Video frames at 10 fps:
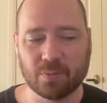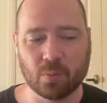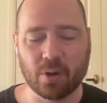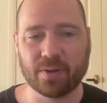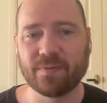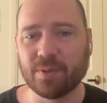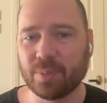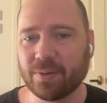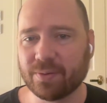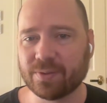work for the
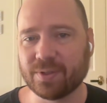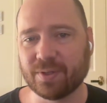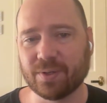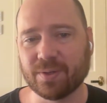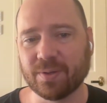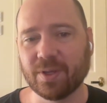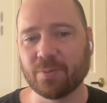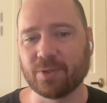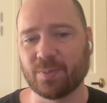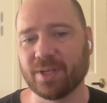builders to do,
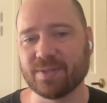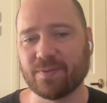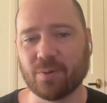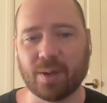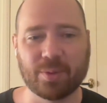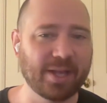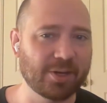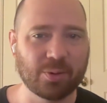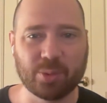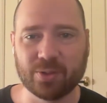which means if you are planning
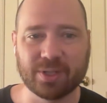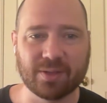on building in the